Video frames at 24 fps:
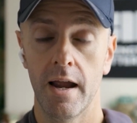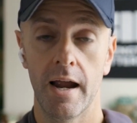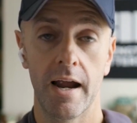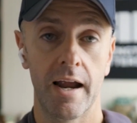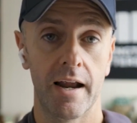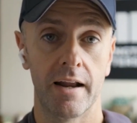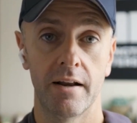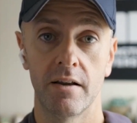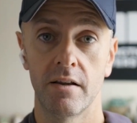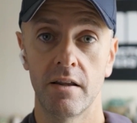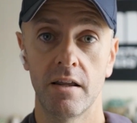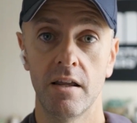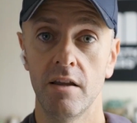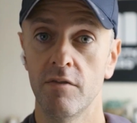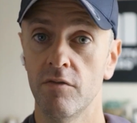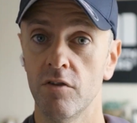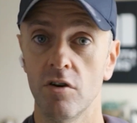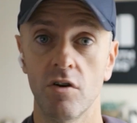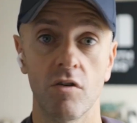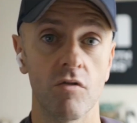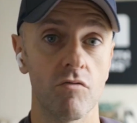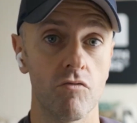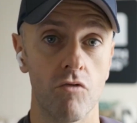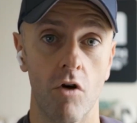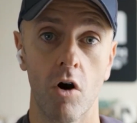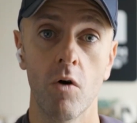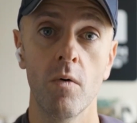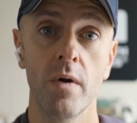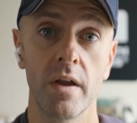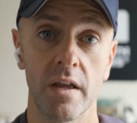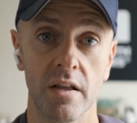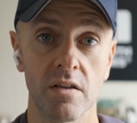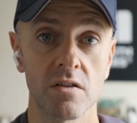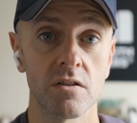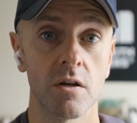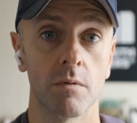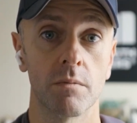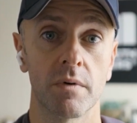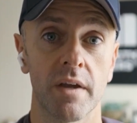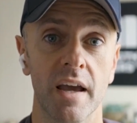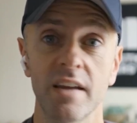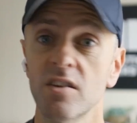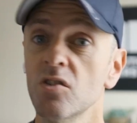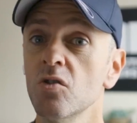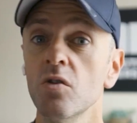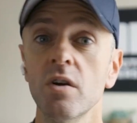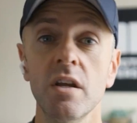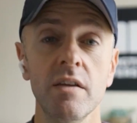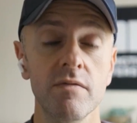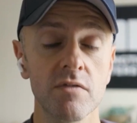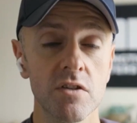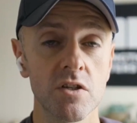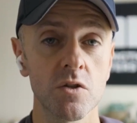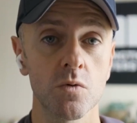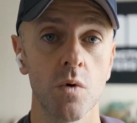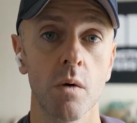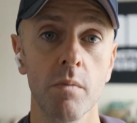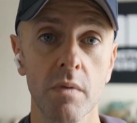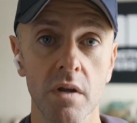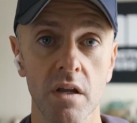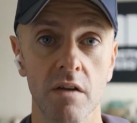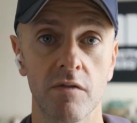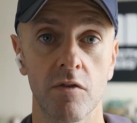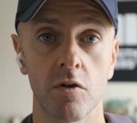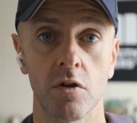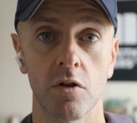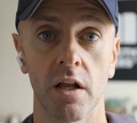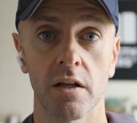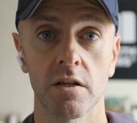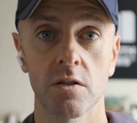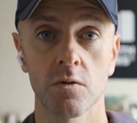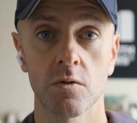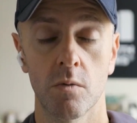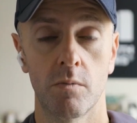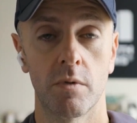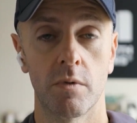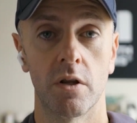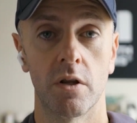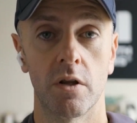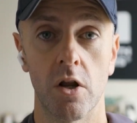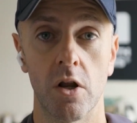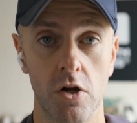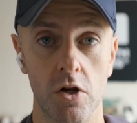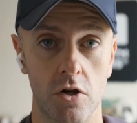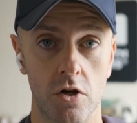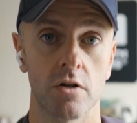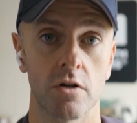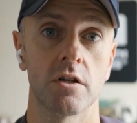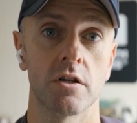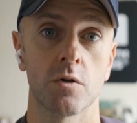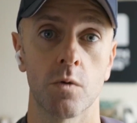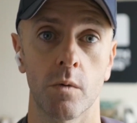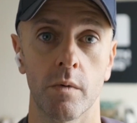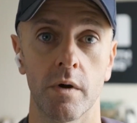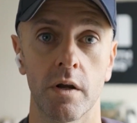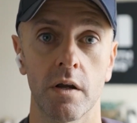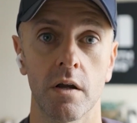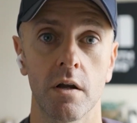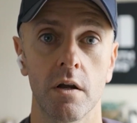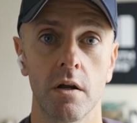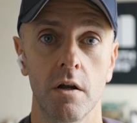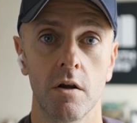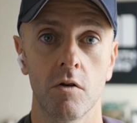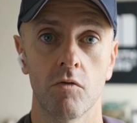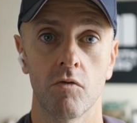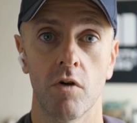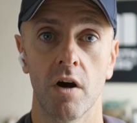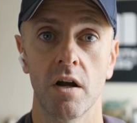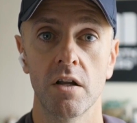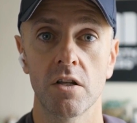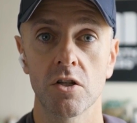and even rowing in some cases, or even swimming if you like swimming and you're good at swimming, right?